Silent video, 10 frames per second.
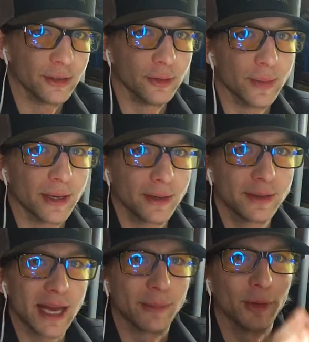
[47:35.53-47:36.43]
to my
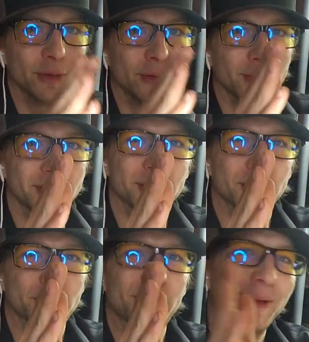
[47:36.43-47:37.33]
tablet, which
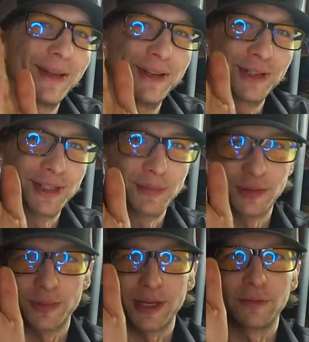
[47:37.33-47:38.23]
was probably an interesting
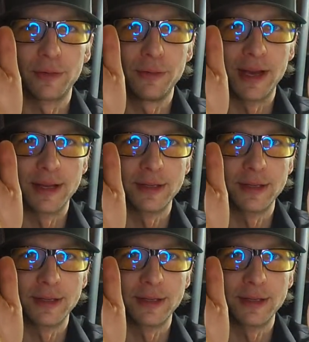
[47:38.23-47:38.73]
perspective for you guys.